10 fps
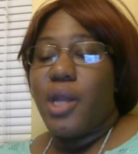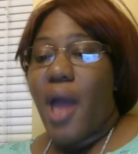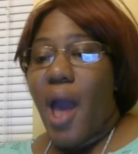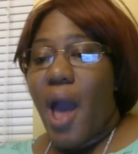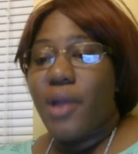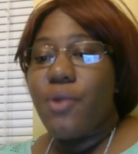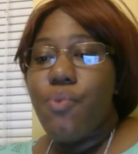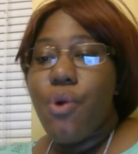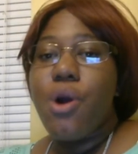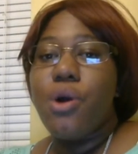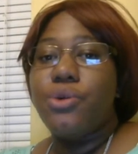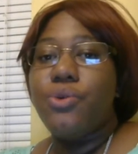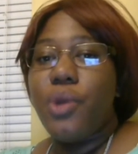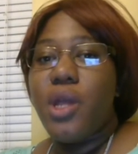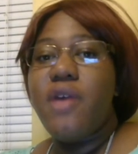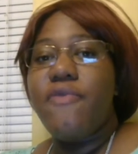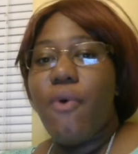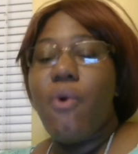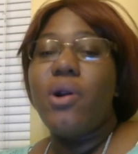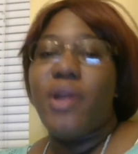now how in the world do you live
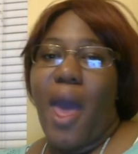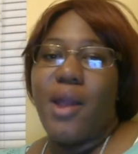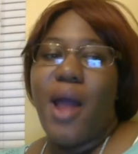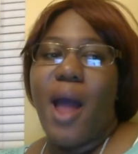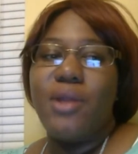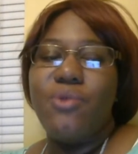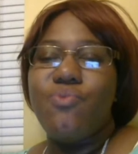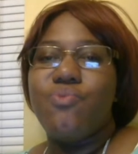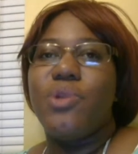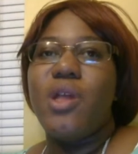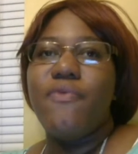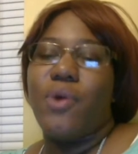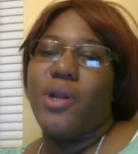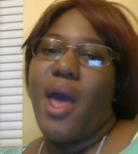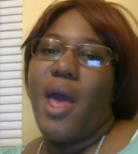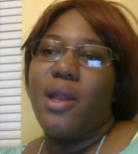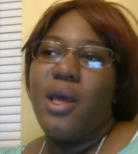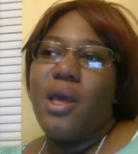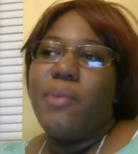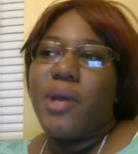on that how do you live on that
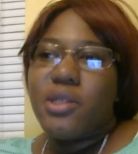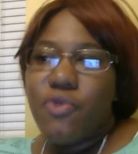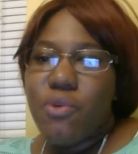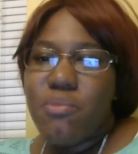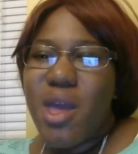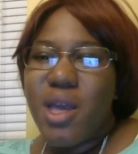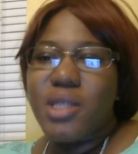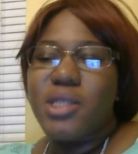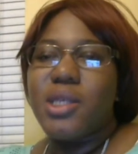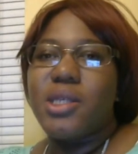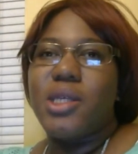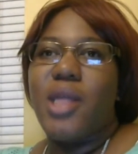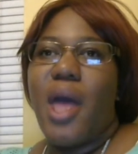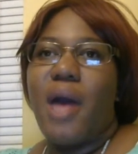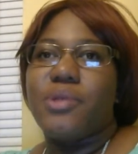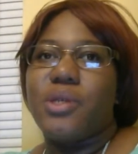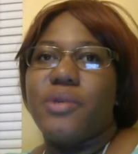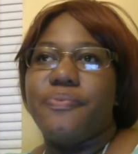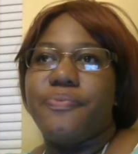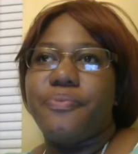because if you're making
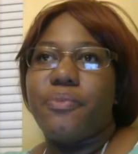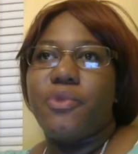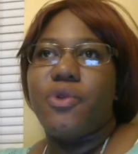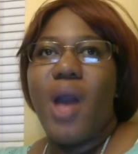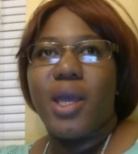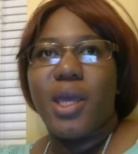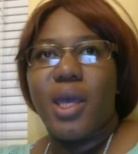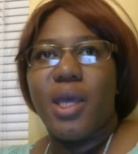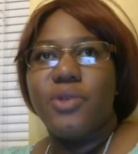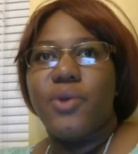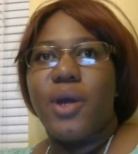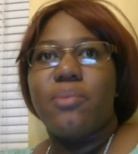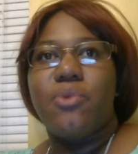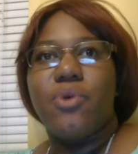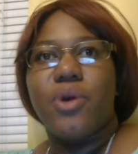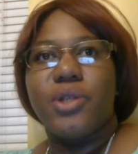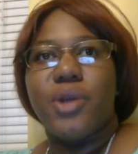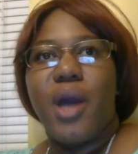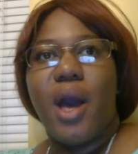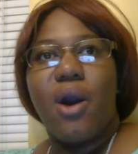60000 you got kids you got a mortgage
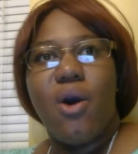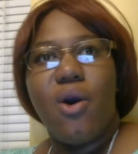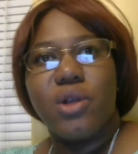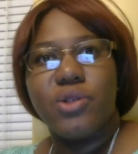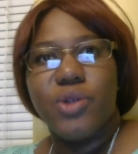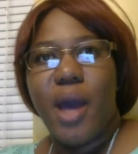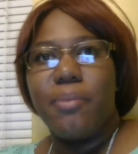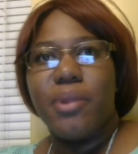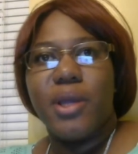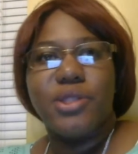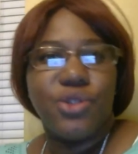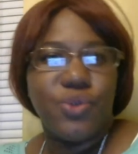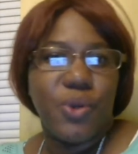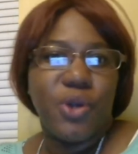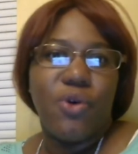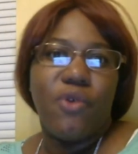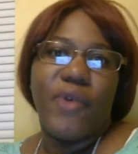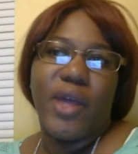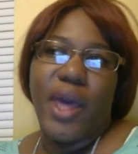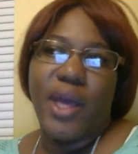you got cars you got places you want to go on
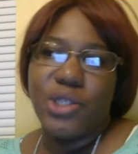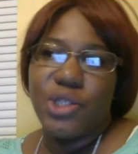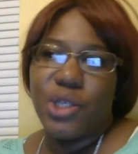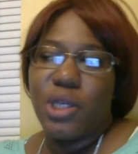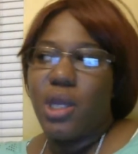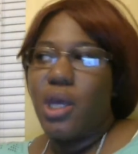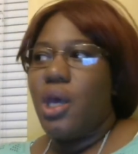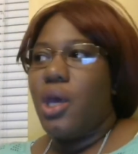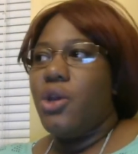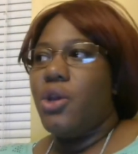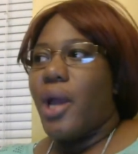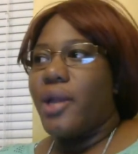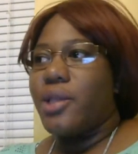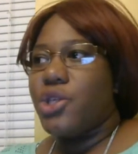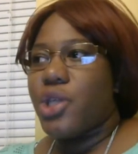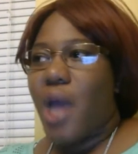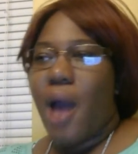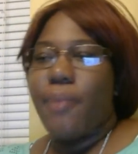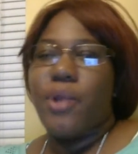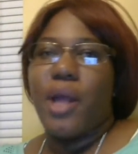vacation you like to
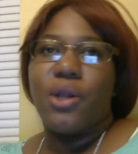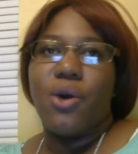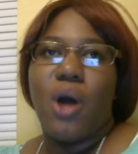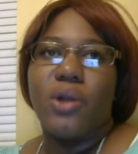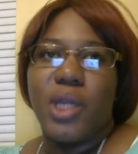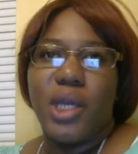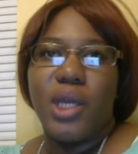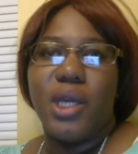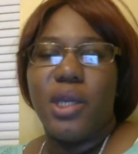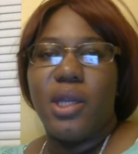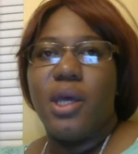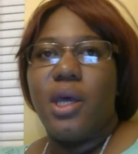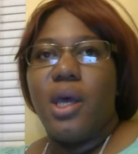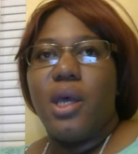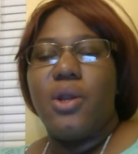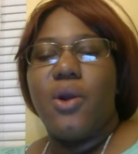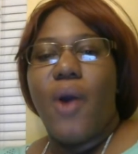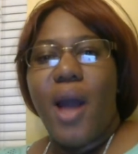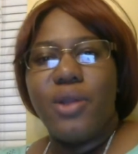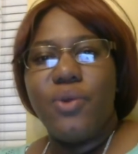shop you like to go out to eat you know
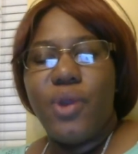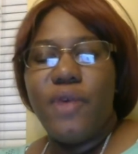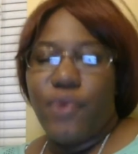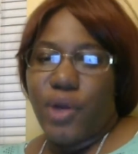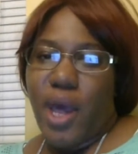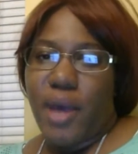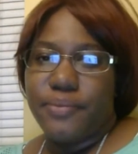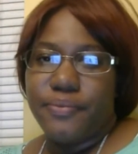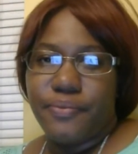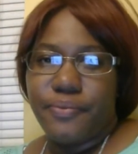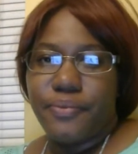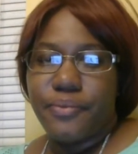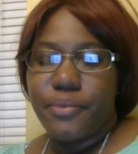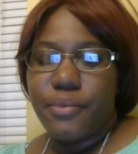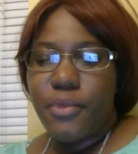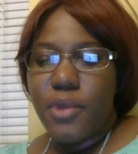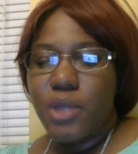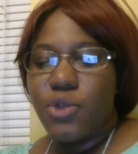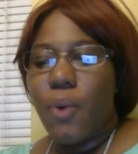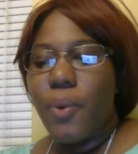how do you live on
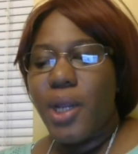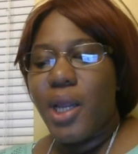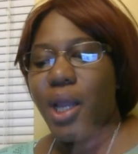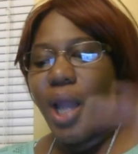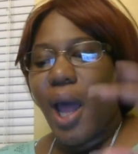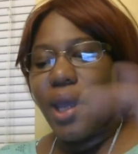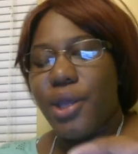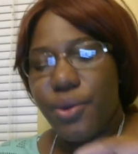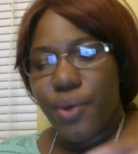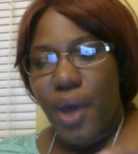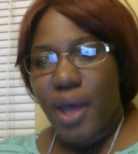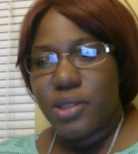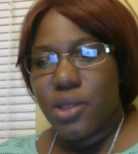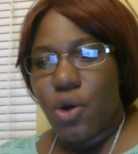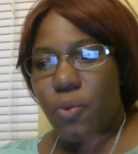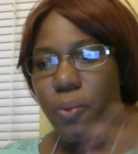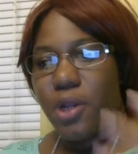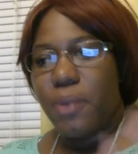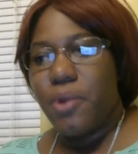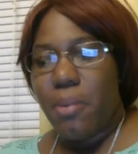that so i want to enlighten you guys to open
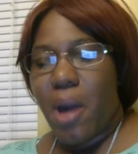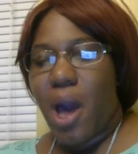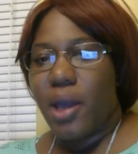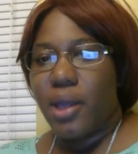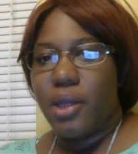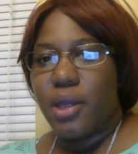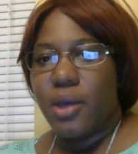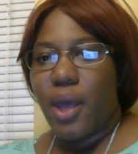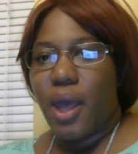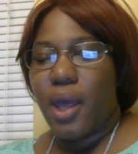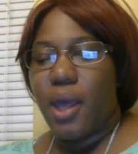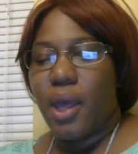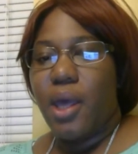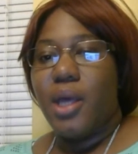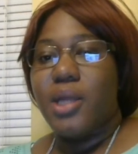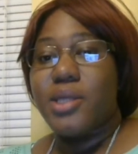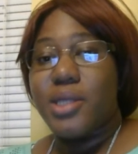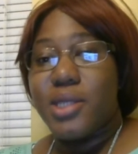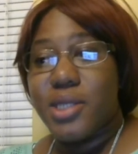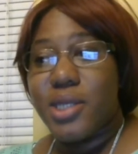up your mind okay
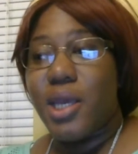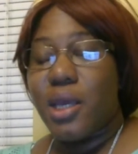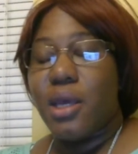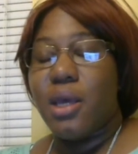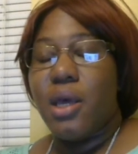to see